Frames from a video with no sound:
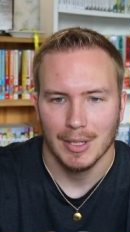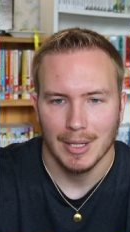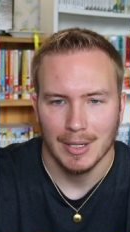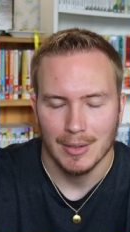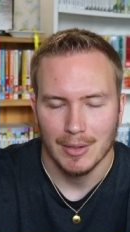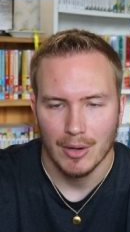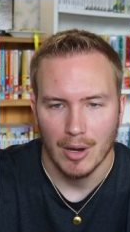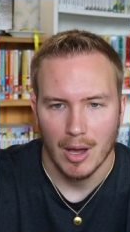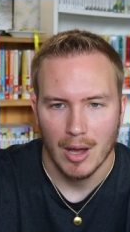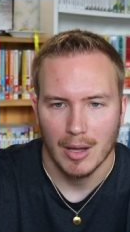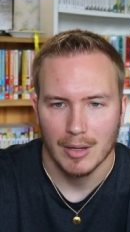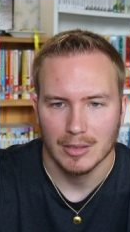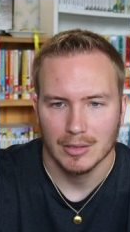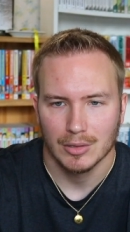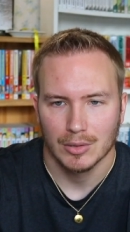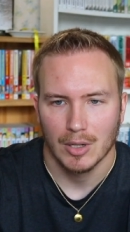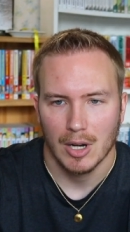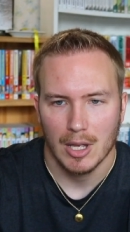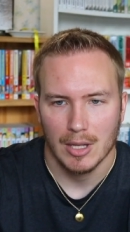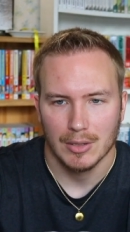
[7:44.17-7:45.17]
and not
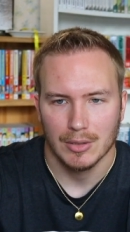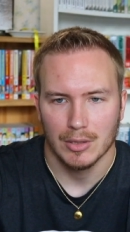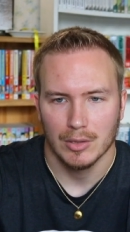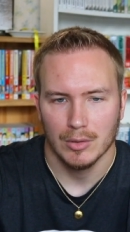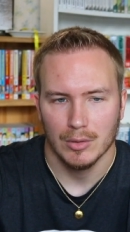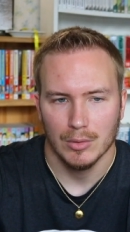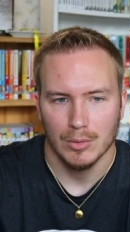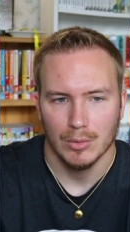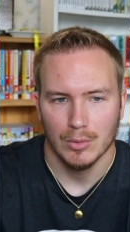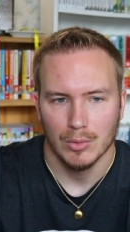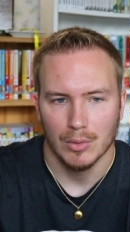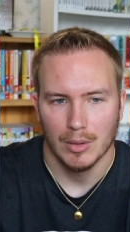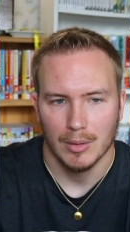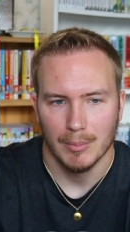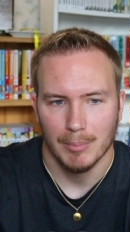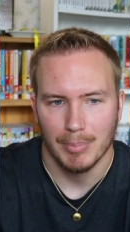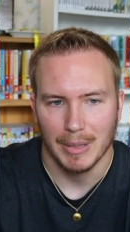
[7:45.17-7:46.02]
try to